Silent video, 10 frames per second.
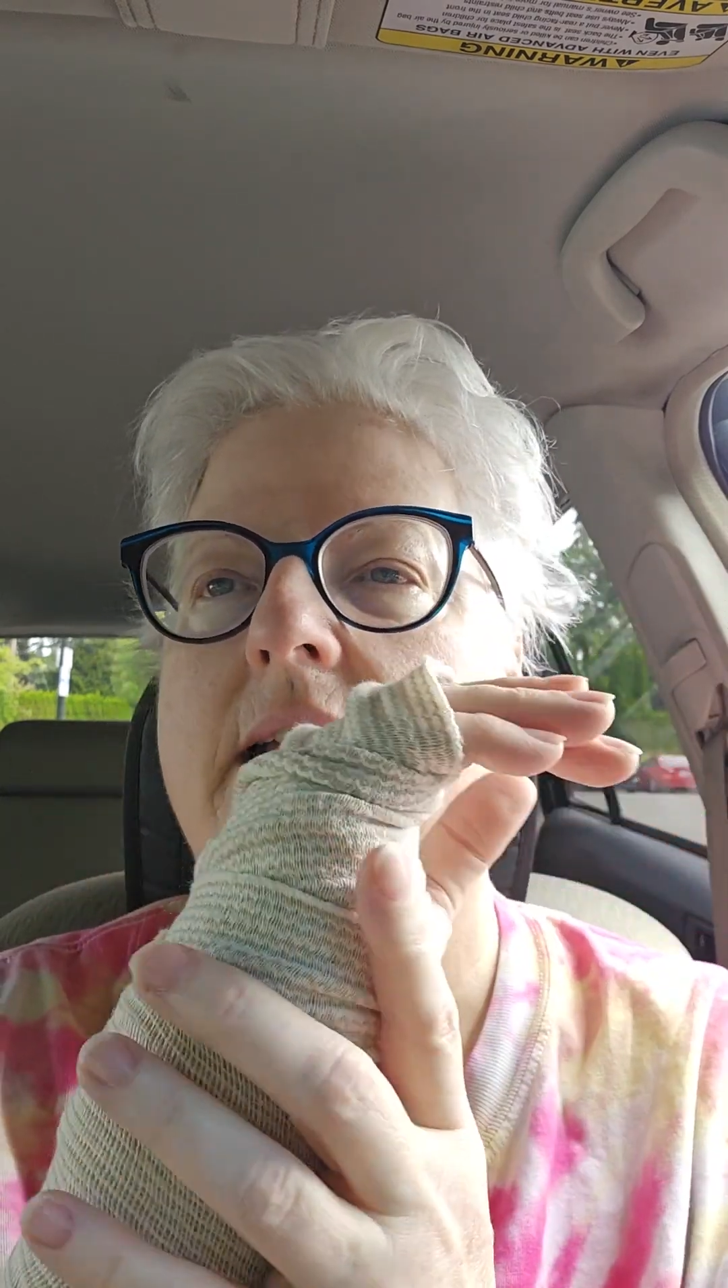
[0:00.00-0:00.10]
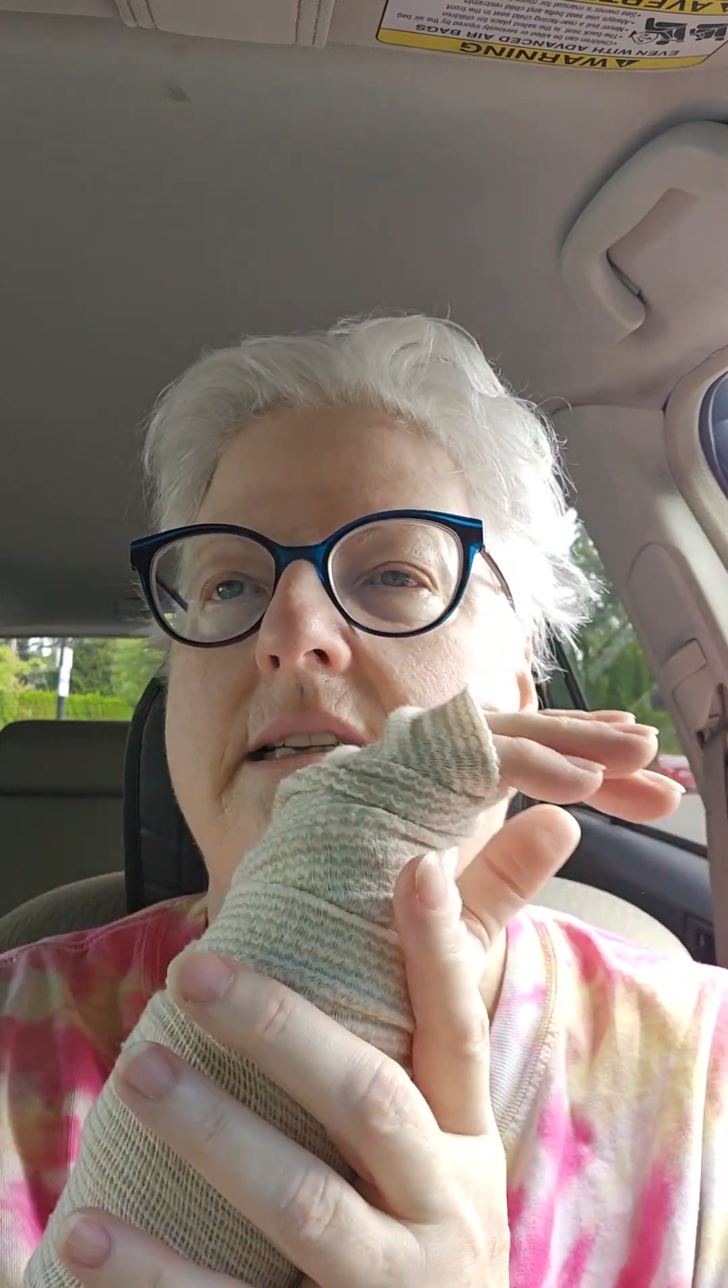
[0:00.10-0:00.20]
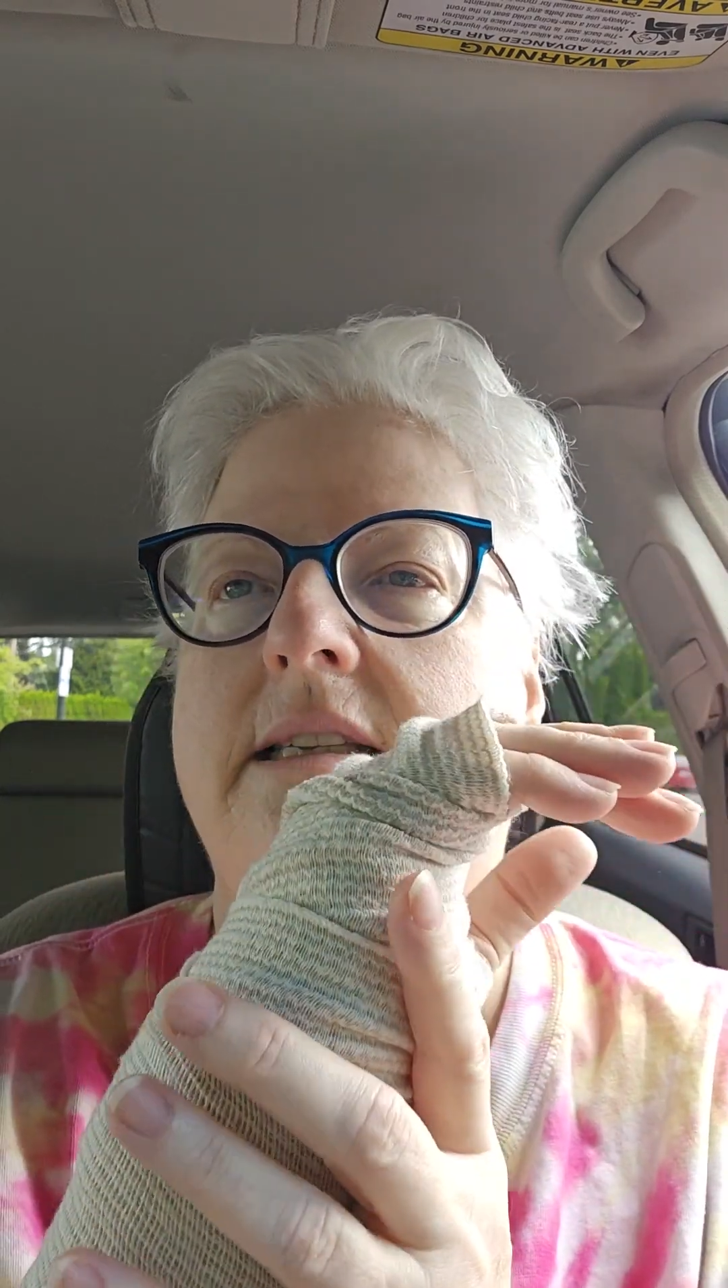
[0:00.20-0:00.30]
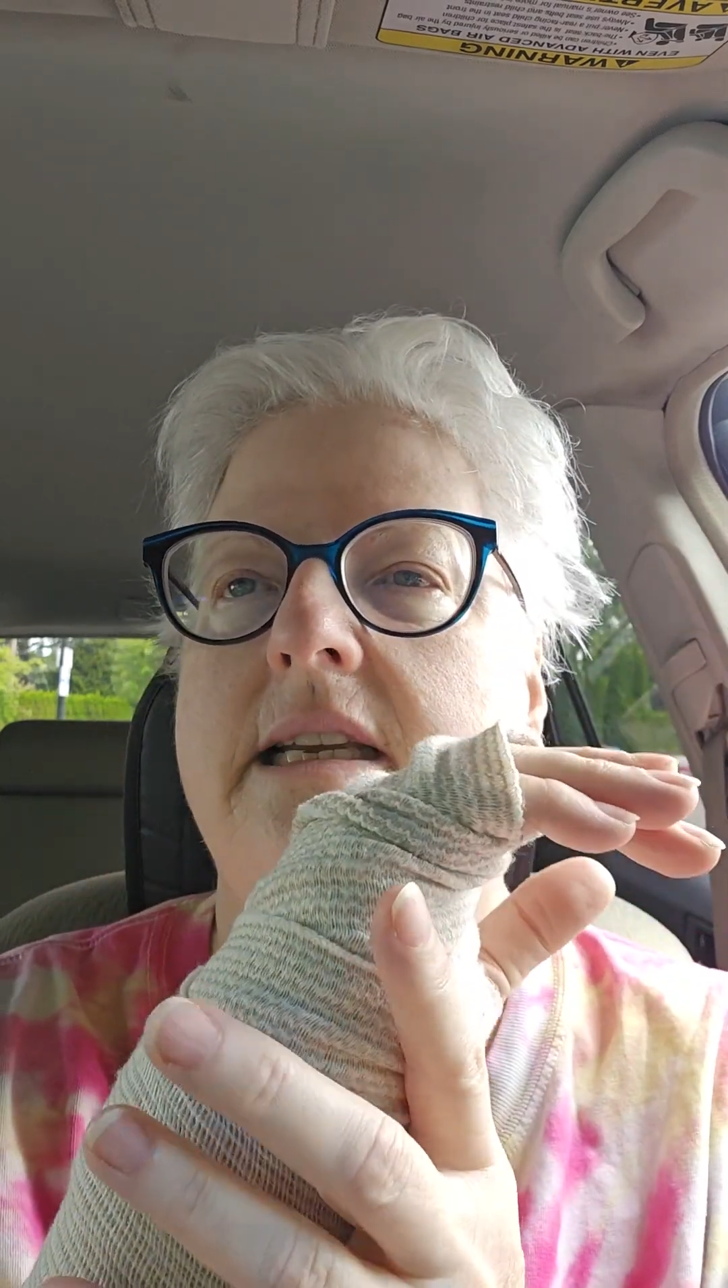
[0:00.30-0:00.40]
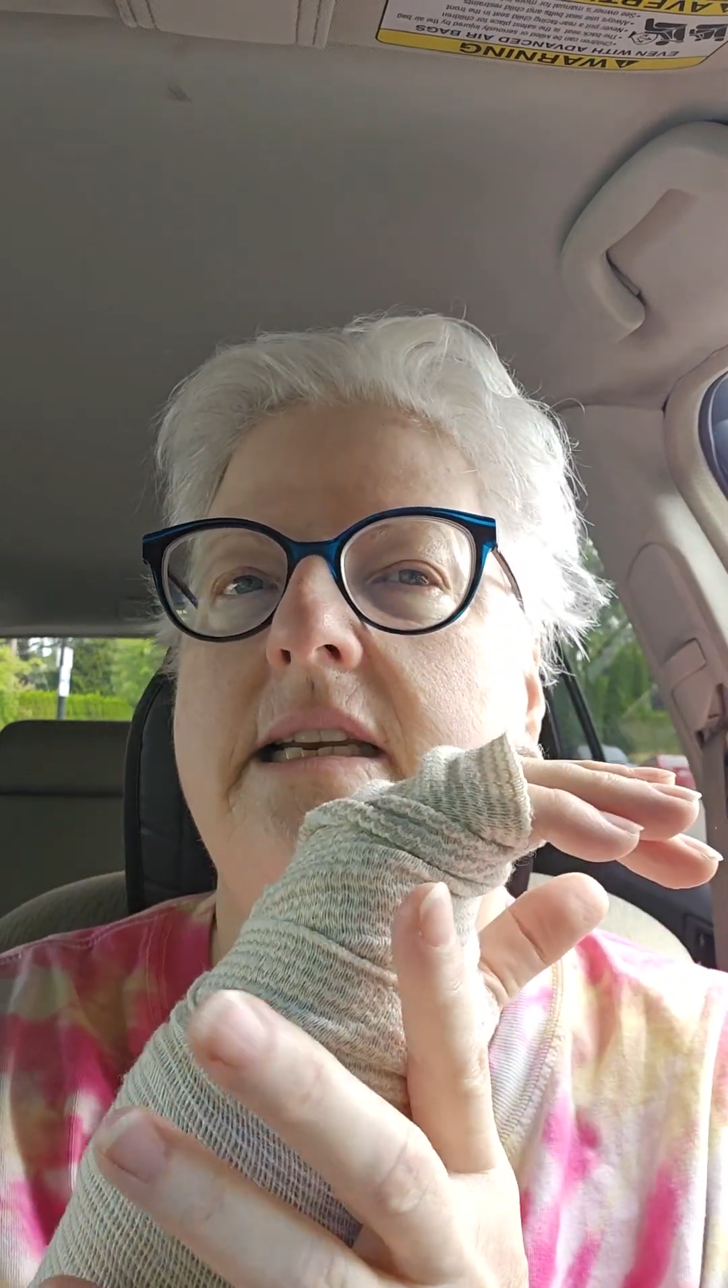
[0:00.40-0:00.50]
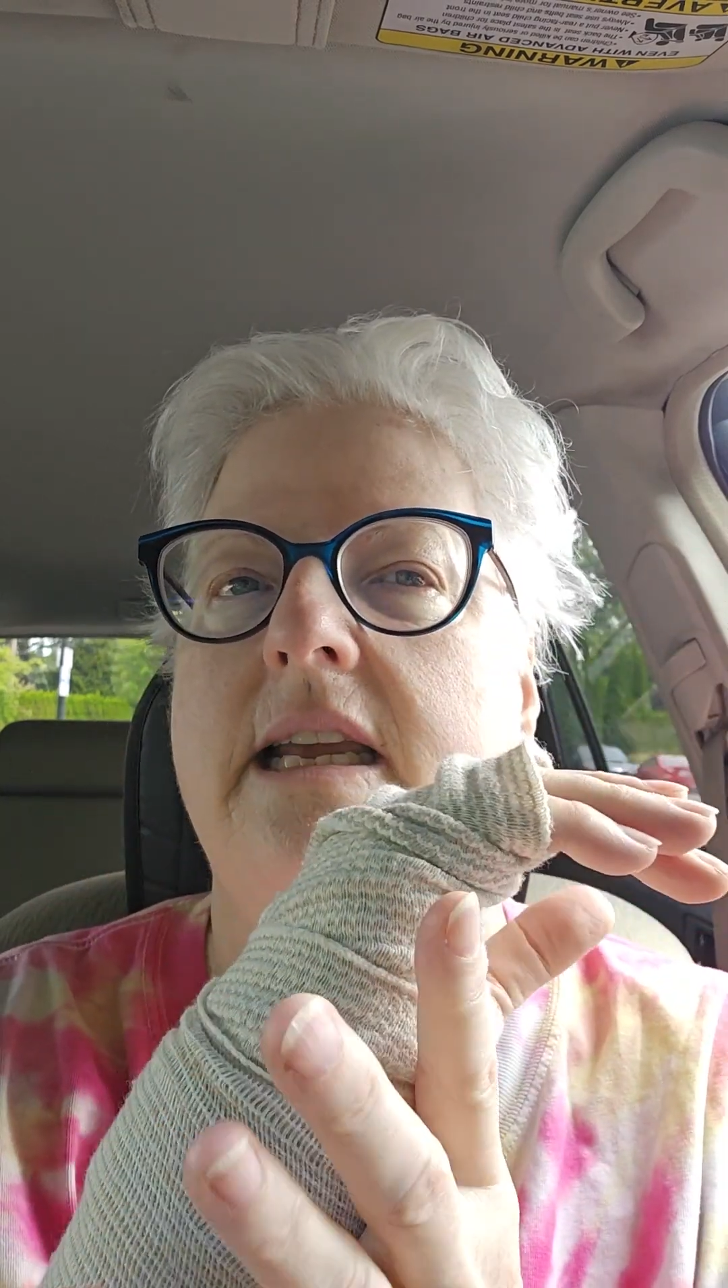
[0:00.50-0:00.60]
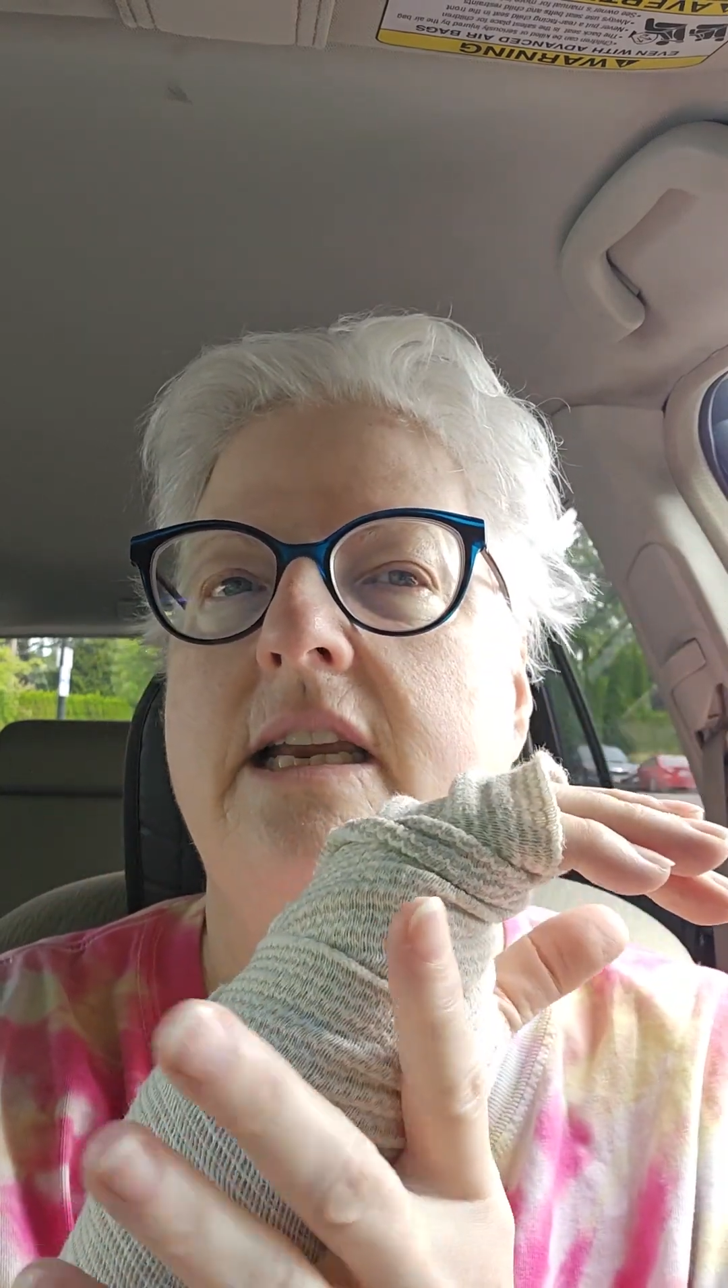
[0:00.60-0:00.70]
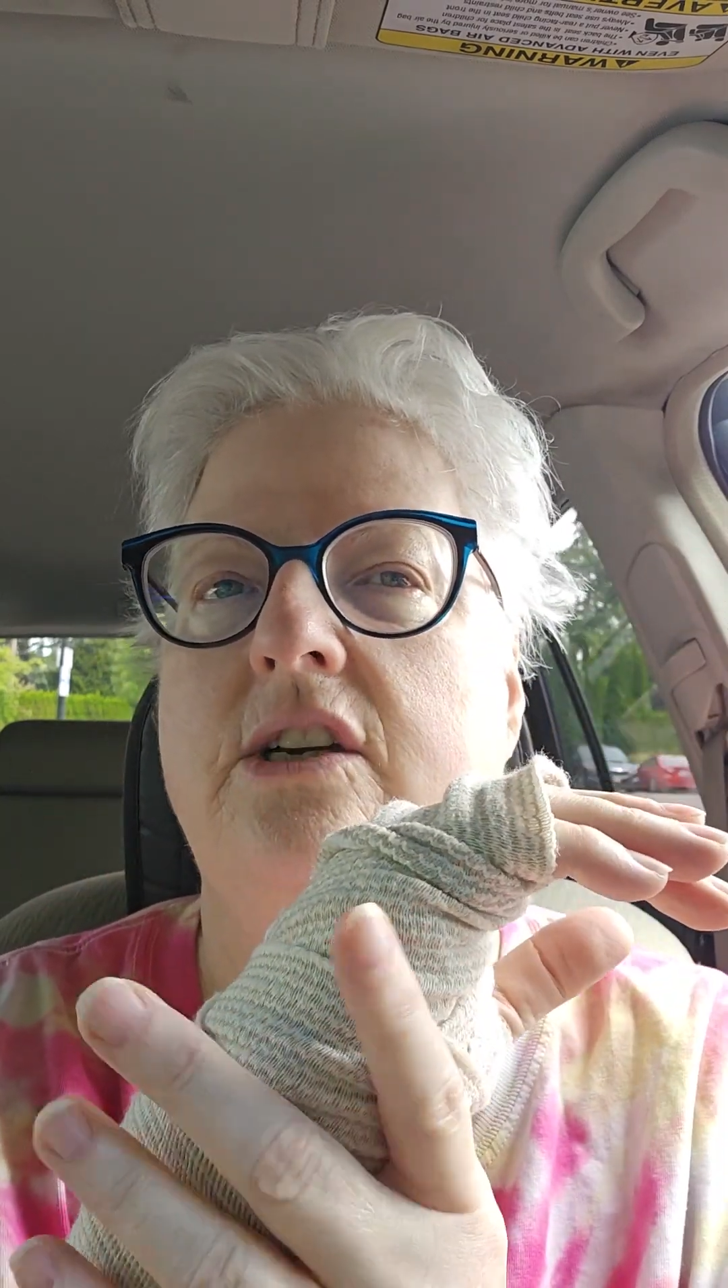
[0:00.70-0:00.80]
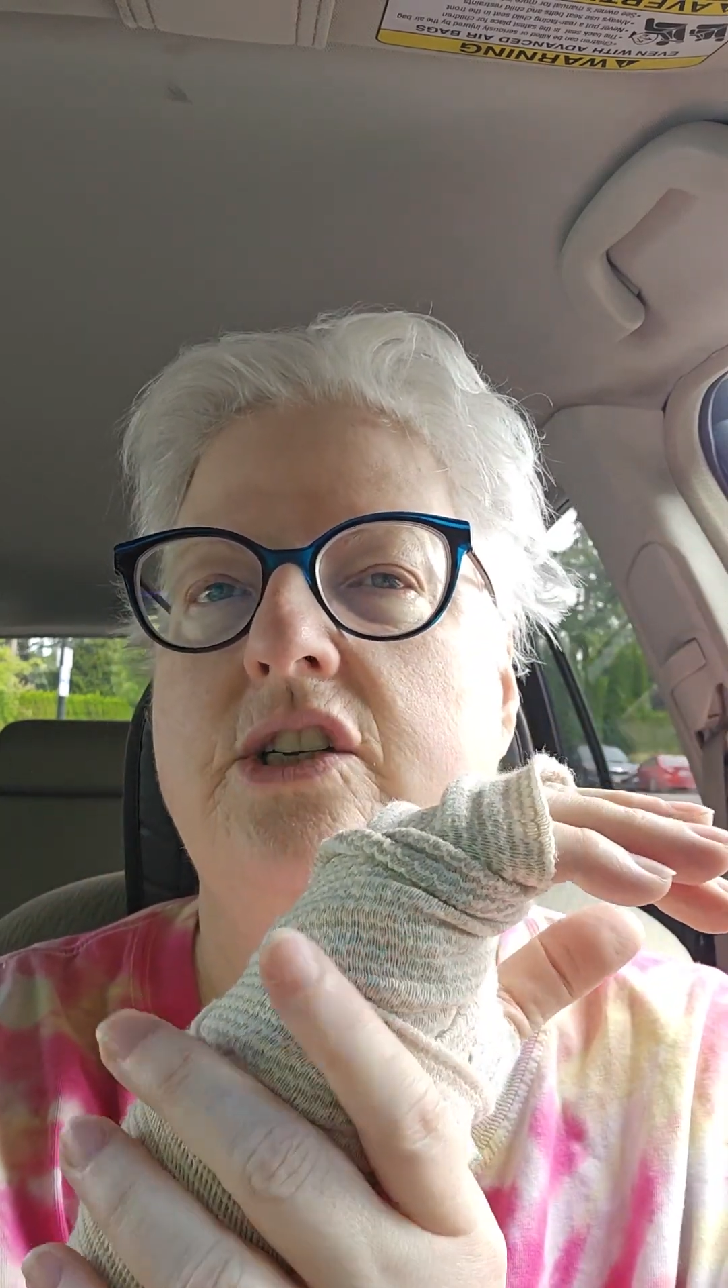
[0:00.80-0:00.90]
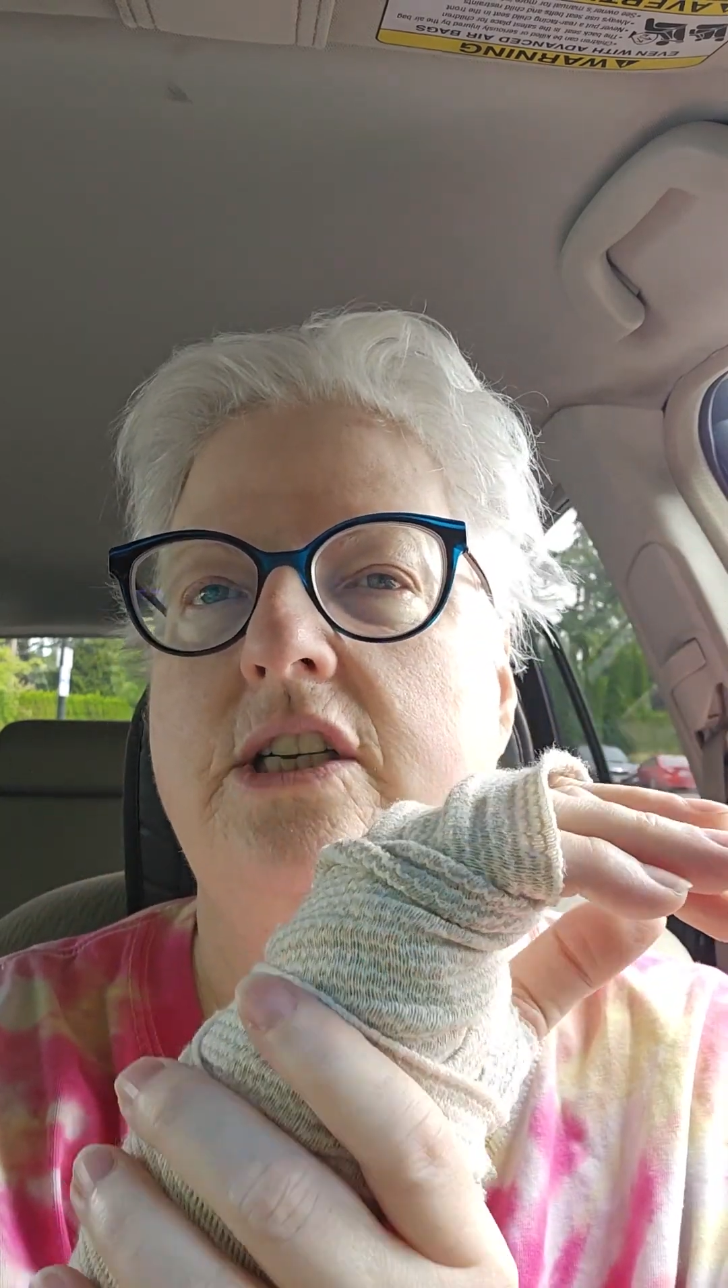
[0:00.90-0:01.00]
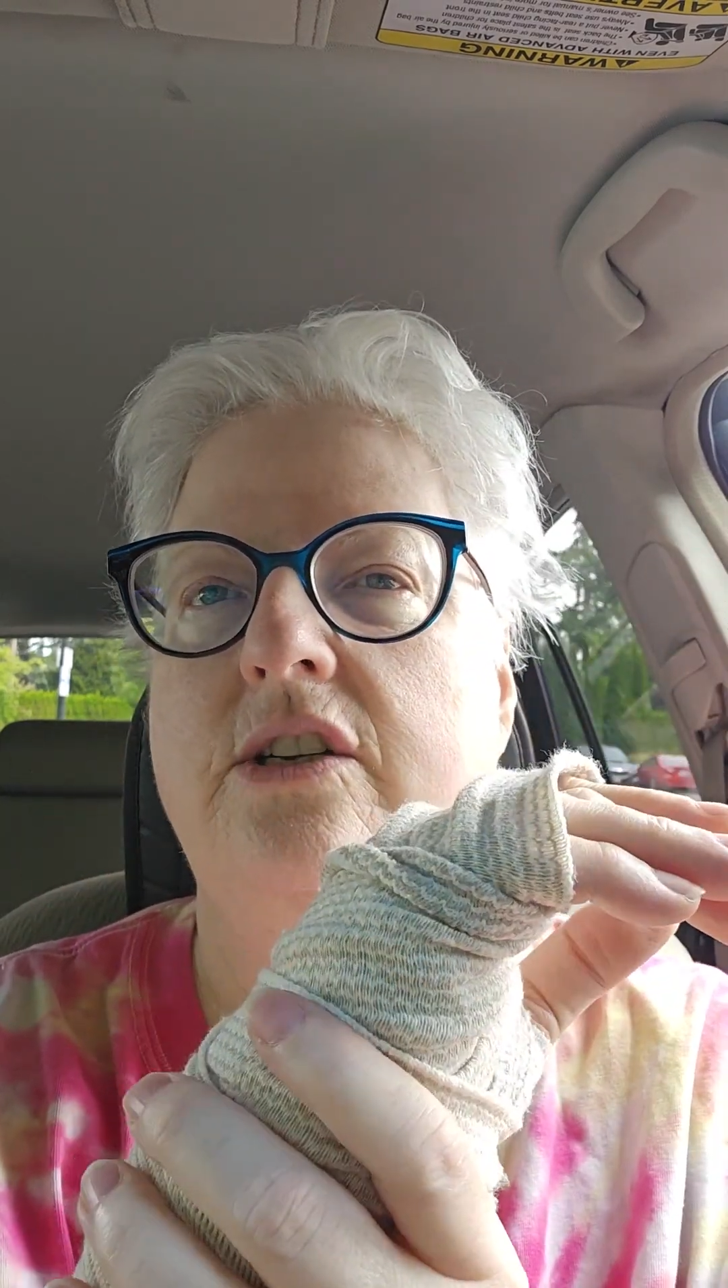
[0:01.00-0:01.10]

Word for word: and send energy